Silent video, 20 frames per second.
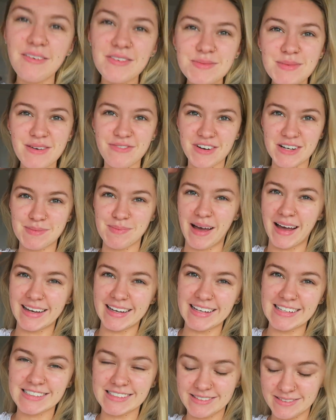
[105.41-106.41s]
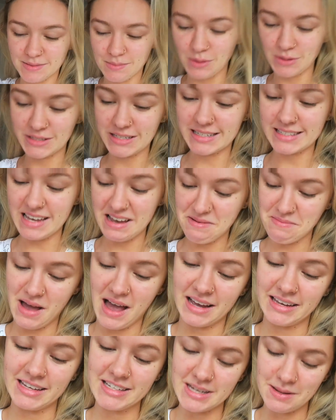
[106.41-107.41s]
That was my first package, the most exciting
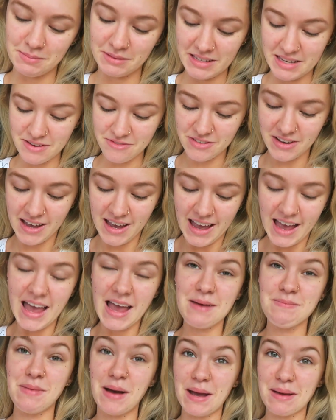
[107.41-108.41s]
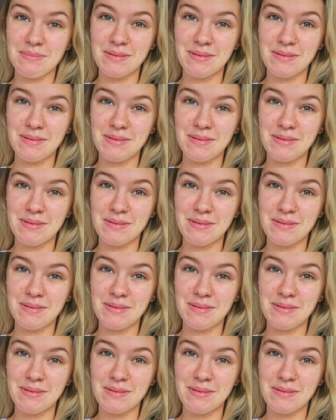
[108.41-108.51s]
package I believe, in my